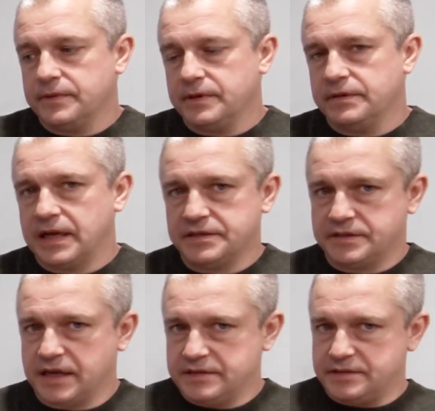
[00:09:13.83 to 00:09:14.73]
And
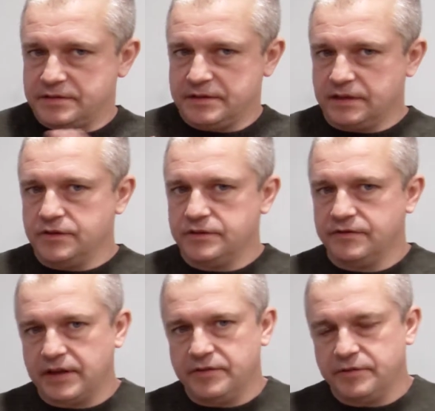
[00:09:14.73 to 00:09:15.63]
that's including the
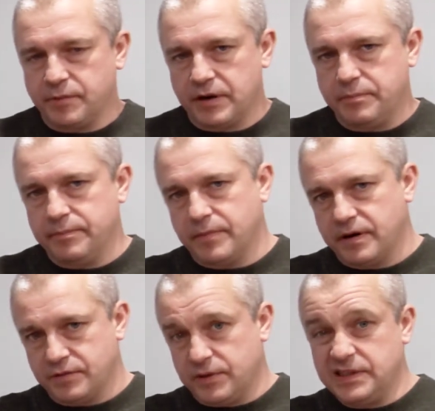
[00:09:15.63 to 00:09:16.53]
value for money
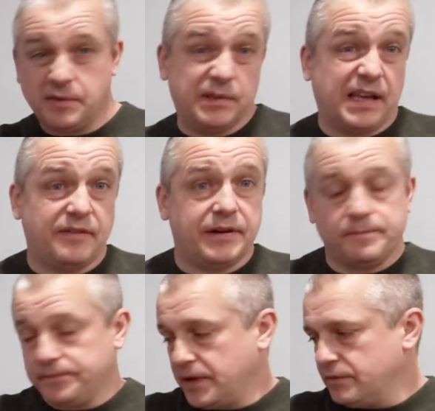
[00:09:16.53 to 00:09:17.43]
mark, which I would give it.
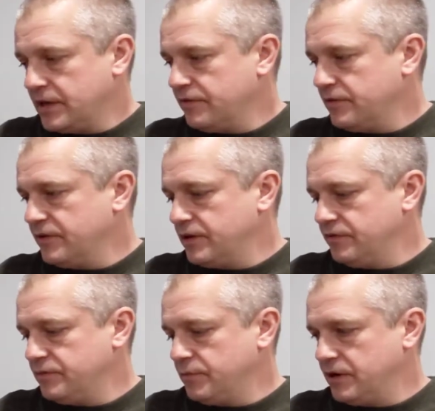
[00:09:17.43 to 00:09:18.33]
I would give a value
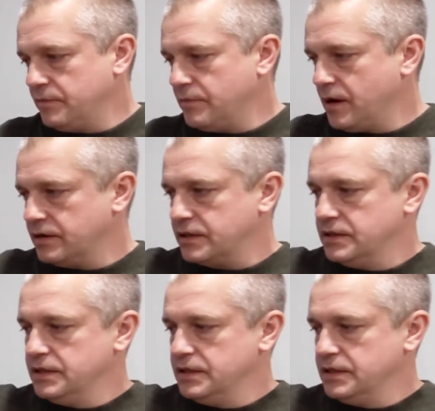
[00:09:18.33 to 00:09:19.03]
for money mark.